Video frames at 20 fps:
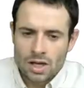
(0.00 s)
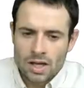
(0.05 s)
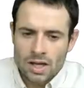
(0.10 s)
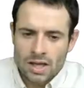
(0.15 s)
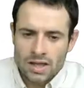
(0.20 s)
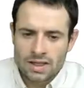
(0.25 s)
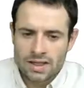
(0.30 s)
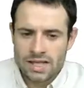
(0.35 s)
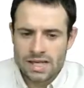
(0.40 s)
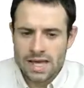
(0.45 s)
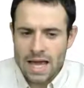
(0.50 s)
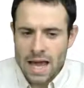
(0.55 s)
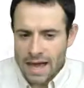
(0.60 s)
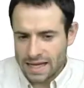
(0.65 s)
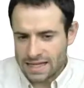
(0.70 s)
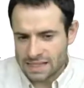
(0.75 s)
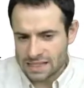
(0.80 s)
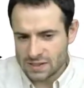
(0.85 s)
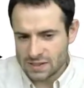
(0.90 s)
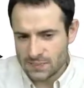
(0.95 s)
the
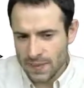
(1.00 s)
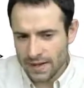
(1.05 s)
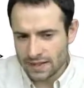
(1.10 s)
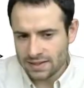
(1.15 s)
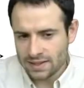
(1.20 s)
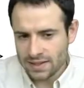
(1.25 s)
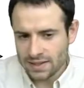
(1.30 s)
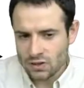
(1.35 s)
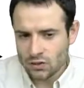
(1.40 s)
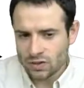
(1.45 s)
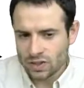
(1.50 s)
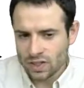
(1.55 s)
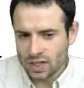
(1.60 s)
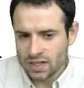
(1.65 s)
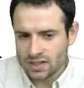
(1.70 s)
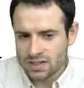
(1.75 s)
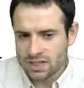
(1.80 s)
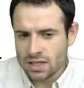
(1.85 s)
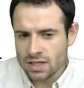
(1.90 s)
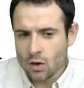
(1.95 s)
expected
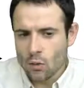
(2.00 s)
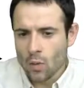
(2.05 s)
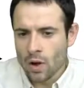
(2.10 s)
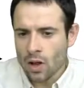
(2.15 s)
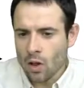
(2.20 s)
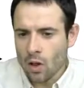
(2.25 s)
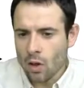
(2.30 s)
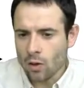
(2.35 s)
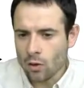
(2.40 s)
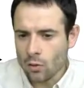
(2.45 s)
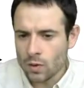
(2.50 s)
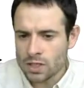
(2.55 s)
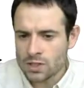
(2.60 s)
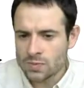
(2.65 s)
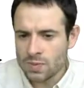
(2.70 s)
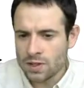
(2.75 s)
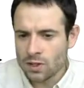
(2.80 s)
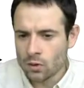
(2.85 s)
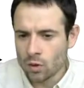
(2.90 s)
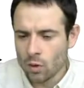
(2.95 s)
utility will always be
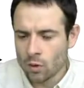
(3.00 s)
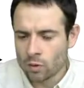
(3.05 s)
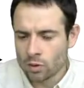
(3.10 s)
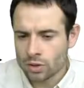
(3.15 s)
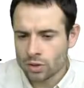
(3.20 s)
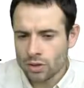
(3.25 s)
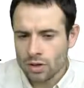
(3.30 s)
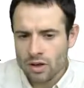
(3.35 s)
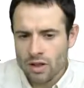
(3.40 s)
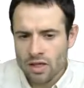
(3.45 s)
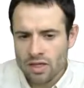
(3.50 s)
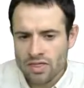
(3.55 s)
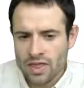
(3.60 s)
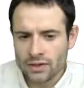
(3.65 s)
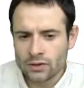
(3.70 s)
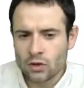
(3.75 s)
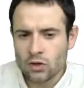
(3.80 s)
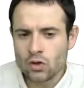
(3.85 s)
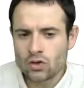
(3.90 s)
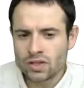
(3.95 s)
lower than
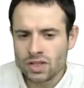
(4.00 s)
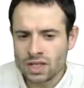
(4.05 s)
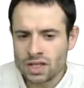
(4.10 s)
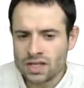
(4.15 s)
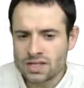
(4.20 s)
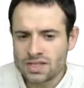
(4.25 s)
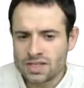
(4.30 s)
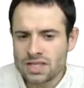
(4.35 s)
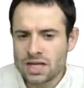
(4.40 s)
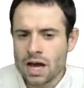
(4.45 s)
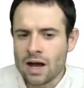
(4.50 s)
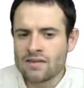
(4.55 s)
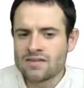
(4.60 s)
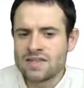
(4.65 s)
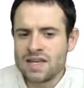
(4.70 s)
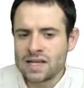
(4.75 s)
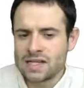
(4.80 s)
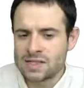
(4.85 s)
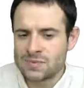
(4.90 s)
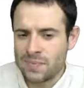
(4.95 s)
the utility of the
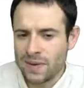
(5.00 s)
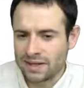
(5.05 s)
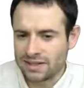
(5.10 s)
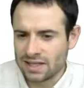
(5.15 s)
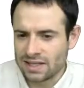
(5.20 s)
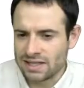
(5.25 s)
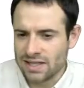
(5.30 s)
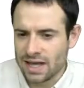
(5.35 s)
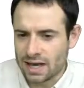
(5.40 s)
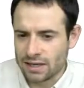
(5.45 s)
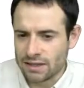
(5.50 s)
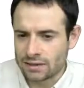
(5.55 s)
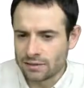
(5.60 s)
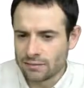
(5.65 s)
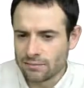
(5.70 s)
expected gain.